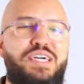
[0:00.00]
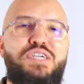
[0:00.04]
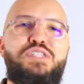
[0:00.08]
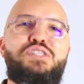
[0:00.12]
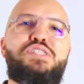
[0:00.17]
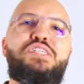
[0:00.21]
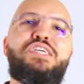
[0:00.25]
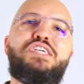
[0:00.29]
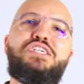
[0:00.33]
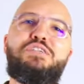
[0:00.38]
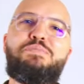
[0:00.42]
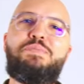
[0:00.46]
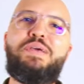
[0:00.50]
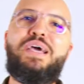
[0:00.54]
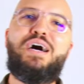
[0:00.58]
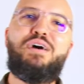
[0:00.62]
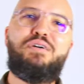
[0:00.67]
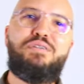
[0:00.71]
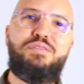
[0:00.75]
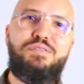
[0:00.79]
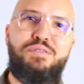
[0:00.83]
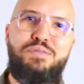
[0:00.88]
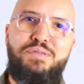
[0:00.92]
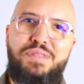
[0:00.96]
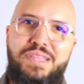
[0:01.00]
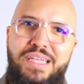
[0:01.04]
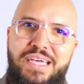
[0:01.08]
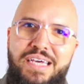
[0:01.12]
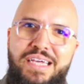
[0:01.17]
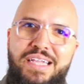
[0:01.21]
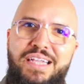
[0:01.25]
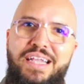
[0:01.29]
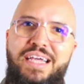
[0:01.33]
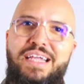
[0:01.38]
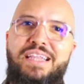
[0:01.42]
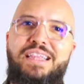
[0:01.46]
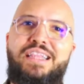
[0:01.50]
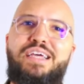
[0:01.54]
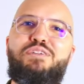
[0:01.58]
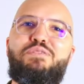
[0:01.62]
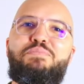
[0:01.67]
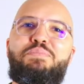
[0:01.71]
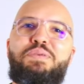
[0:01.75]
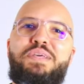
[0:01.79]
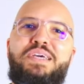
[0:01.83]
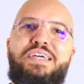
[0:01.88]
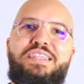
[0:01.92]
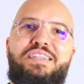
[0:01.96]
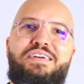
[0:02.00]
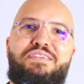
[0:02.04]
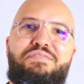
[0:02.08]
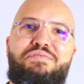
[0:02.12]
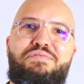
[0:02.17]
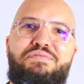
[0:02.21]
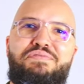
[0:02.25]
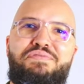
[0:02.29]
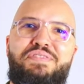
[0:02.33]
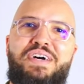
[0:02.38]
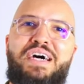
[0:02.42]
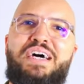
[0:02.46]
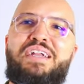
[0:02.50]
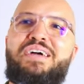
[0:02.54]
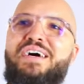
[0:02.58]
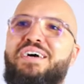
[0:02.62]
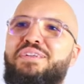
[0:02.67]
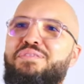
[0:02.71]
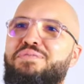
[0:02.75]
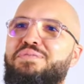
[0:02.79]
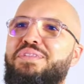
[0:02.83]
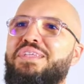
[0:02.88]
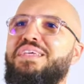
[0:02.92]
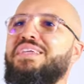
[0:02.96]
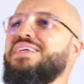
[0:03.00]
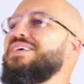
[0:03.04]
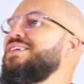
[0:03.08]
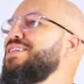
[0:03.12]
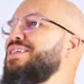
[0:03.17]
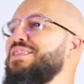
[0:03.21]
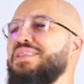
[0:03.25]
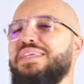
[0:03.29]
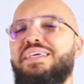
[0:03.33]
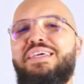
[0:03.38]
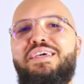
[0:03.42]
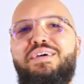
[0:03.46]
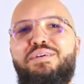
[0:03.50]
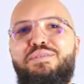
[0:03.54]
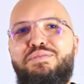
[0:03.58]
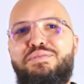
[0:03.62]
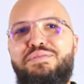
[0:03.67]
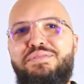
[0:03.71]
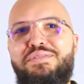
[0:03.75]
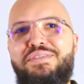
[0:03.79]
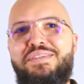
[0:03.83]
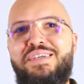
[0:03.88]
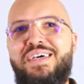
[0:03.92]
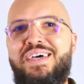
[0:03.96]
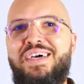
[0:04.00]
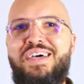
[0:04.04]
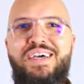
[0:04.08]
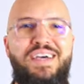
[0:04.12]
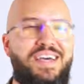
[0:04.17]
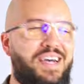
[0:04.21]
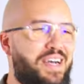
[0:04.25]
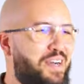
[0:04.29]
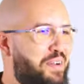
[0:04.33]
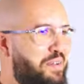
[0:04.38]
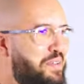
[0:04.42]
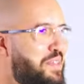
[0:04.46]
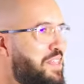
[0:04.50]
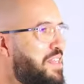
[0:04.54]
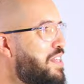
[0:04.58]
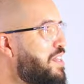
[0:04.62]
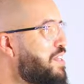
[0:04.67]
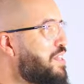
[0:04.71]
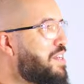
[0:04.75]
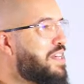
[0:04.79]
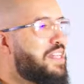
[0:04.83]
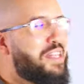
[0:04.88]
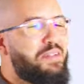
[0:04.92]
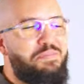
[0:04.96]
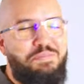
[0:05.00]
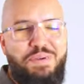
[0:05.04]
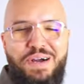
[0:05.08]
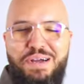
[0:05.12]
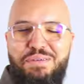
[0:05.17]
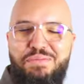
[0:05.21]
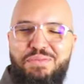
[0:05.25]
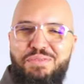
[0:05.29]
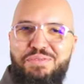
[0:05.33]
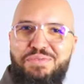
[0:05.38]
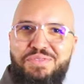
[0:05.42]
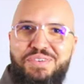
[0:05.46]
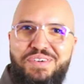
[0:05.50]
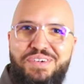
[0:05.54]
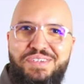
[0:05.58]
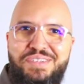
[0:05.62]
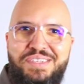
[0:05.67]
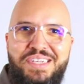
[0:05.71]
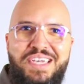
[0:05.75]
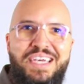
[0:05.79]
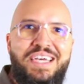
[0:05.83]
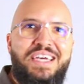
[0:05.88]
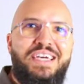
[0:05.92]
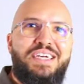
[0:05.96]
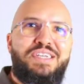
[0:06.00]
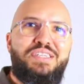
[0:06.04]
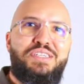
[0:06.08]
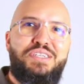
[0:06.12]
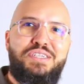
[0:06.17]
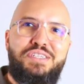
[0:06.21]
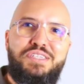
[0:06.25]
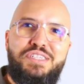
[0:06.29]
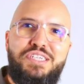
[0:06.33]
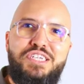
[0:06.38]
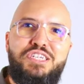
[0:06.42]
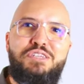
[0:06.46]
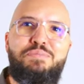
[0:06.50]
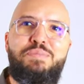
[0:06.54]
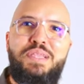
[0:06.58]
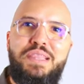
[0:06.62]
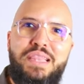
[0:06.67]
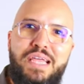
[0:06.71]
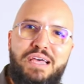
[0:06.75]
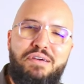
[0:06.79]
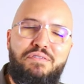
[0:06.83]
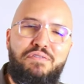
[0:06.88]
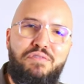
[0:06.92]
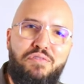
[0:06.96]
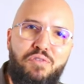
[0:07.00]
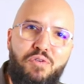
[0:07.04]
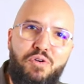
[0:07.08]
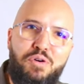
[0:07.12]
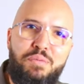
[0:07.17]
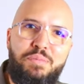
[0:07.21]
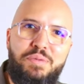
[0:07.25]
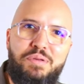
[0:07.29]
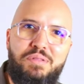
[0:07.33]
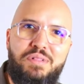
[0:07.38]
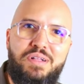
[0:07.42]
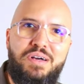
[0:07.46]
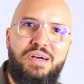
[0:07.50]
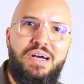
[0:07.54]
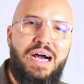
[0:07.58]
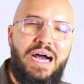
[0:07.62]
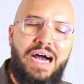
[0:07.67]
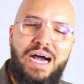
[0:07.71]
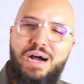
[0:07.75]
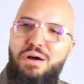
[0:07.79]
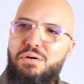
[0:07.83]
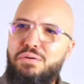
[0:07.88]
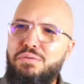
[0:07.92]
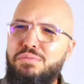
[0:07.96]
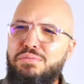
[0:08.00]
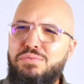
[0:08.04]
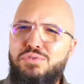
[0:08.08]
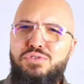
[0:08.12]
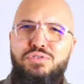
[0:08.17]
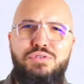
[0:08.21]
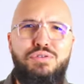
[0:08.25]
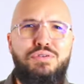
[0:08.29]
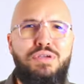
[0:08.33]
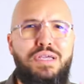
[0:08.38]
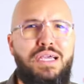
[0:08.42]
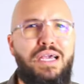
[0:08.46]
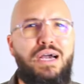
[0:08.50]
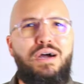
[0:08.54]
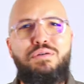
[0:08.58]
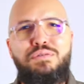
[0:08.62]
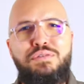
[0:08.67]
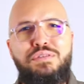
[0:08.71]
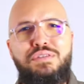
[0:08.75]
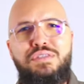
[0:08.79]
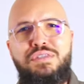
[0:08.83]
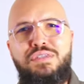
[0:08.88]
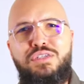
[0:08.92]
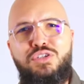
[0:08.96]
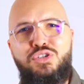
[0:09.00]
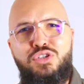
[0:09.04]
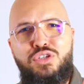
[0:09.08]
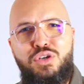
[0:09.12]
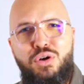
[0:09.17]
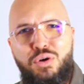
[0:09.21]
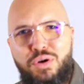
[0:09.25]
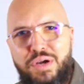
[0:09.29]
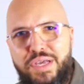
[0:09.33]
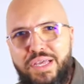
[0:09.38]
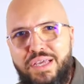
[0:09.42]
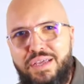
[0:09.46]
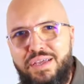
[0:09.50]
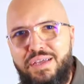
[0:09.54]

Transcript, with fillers: teach me how to do that, and that'll be enough. I, I don't need anything else. I don't need any other Bible verse. Just teach me that formula. How do you count joy